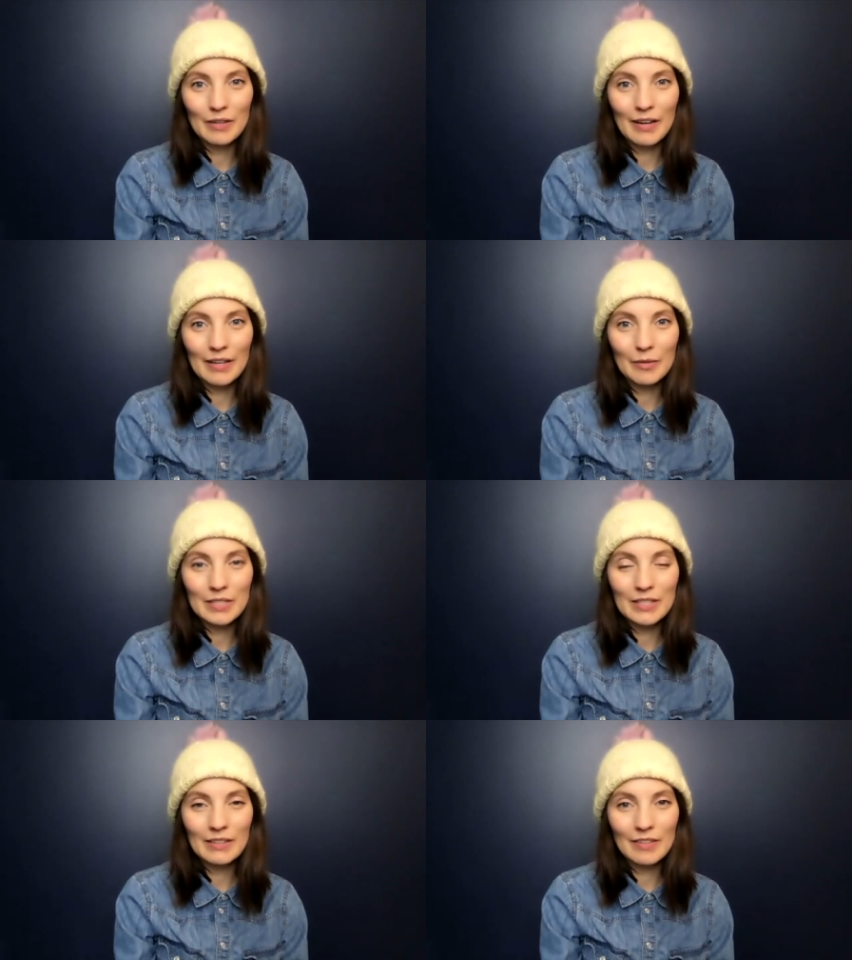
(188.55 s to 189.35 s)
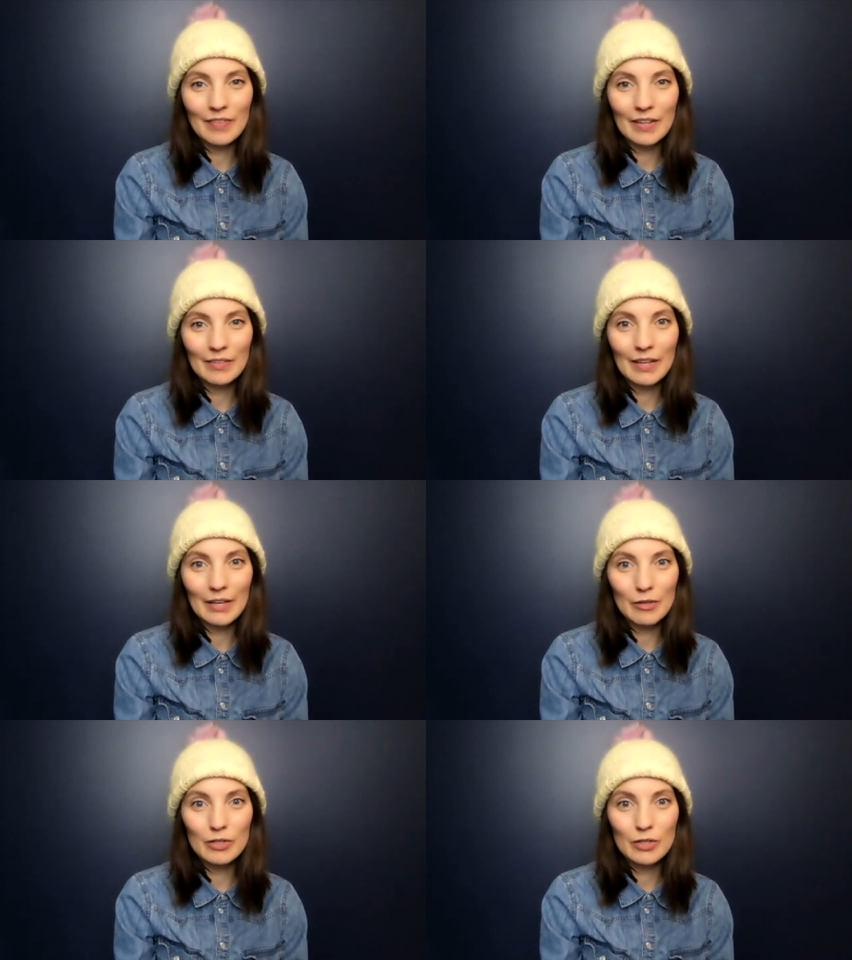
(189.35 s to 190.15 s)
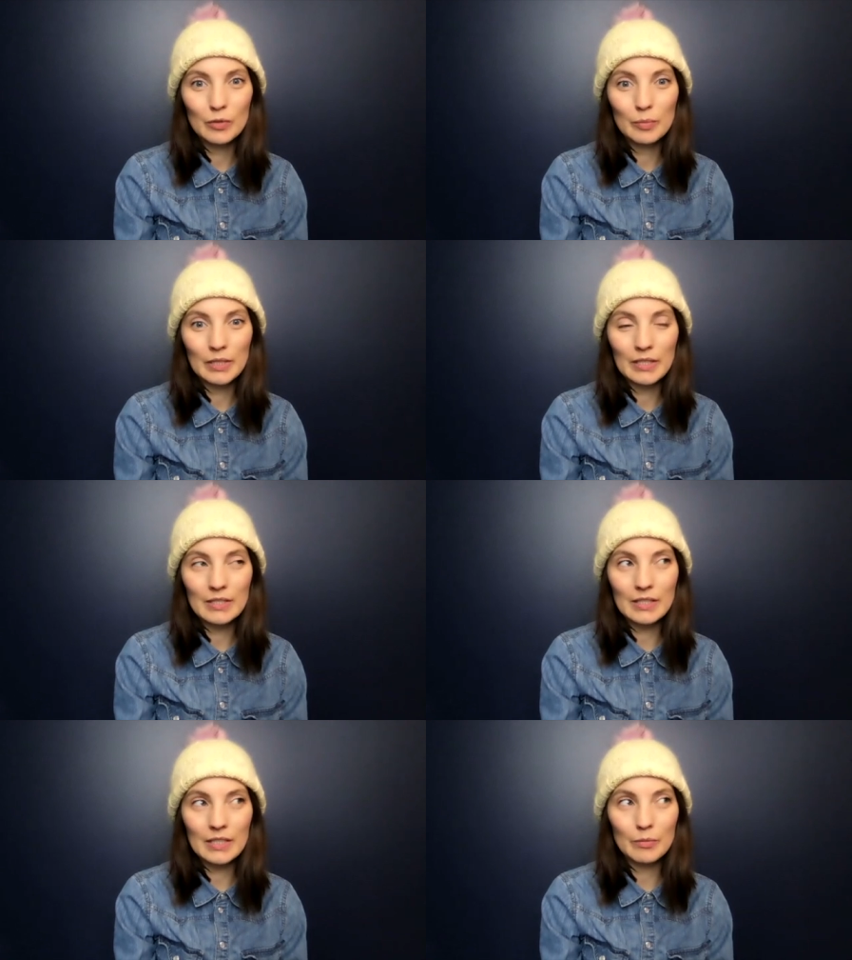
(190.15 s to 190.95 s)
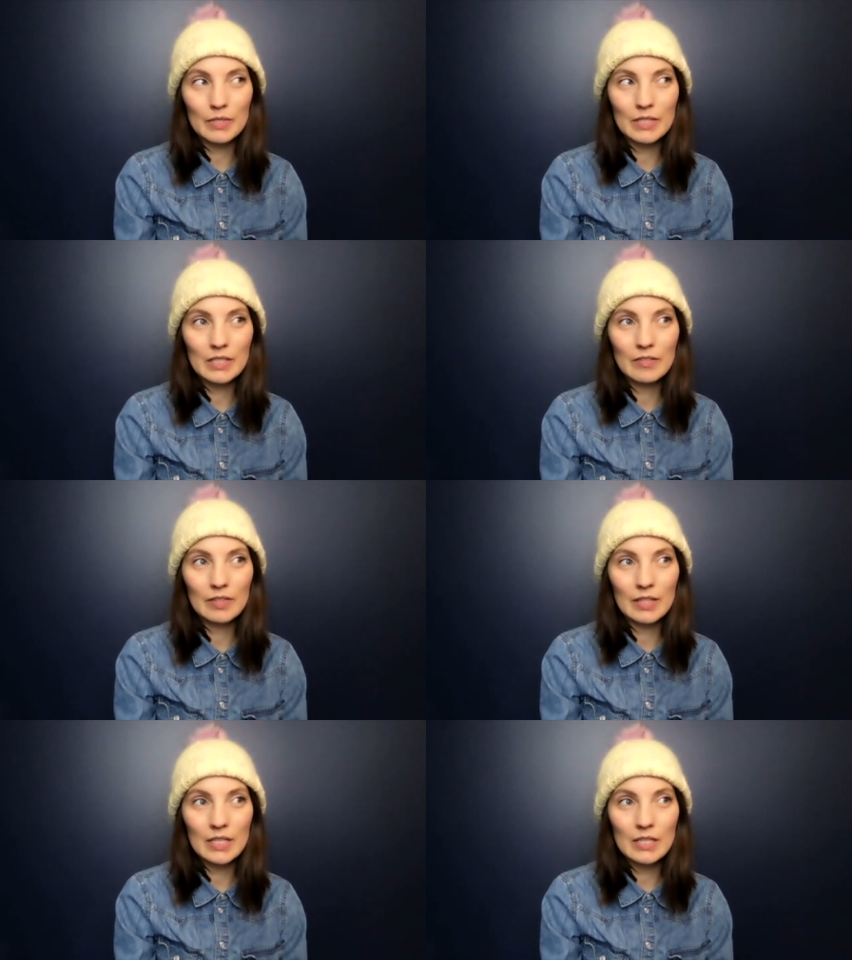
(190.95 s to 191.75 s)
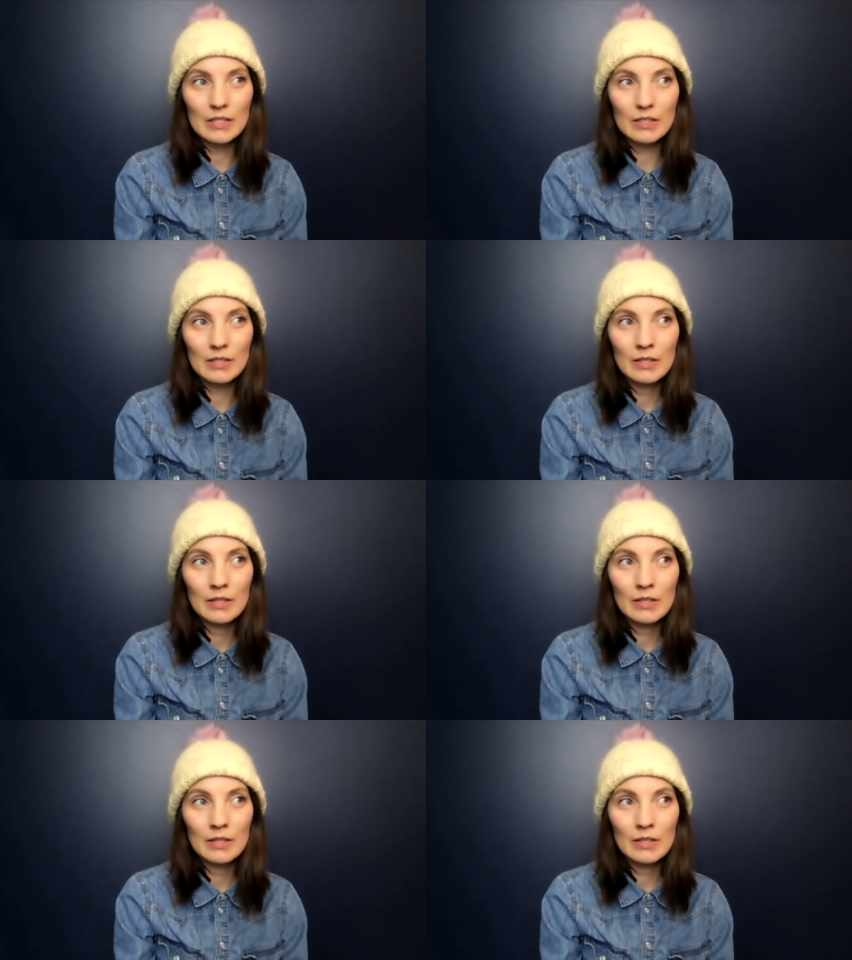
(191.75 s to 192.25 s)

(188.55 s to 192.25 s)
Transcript: I recently found that out too because I received these